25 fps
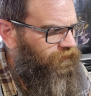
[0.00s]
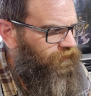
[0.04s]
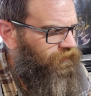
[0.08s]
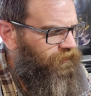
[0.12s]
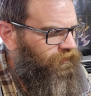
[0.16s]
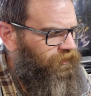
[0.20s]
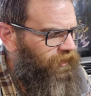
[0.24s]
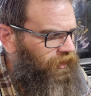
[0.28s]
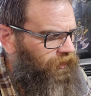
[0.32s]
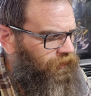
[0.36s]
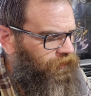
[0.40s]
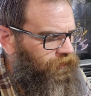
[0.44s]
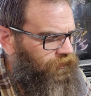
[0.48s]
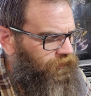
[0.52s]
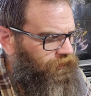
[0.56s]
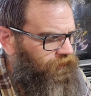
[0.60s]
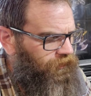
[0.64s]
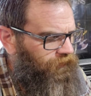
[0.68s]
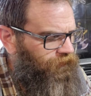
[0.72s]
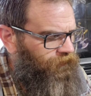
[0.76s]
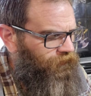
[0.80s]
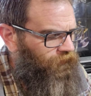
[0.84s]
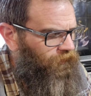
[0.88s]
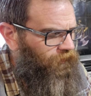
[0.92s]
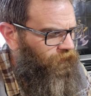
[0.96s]
it's
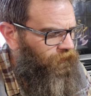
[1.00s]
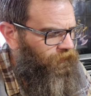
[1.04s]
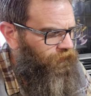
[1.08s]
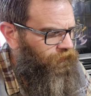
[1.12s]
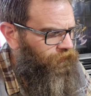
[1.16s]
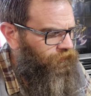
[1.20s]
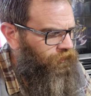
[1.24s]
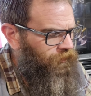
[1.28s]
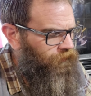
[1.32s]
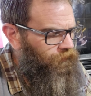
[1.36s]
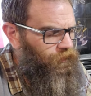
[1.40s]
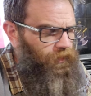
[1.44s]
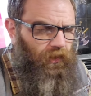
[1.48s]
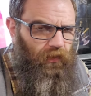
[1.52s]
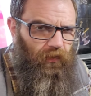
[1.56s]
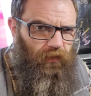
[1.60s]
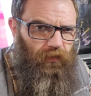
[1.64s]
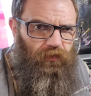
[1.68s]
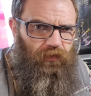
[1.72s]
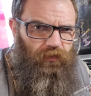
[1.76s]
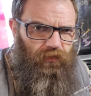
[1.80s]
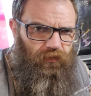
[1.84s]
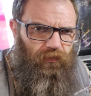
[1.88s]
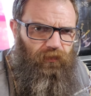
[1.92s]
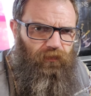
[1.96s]
actually for a little cheapy.
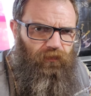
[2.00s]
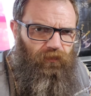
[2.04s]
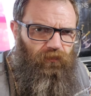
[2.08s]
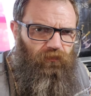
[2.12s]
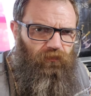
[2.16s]
It's